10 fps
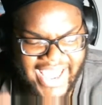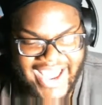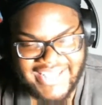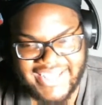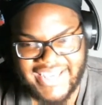
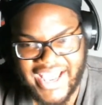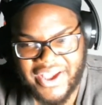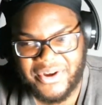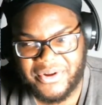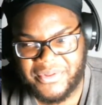
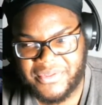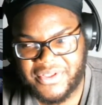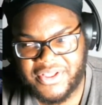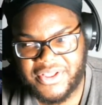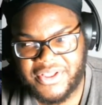ATL?
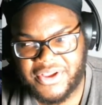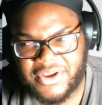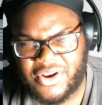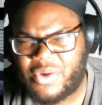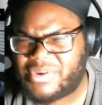
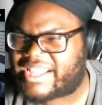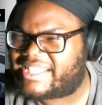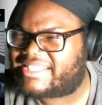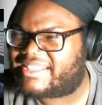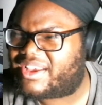No, it wasn't
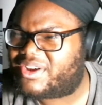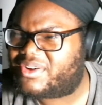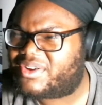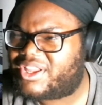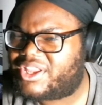ATL.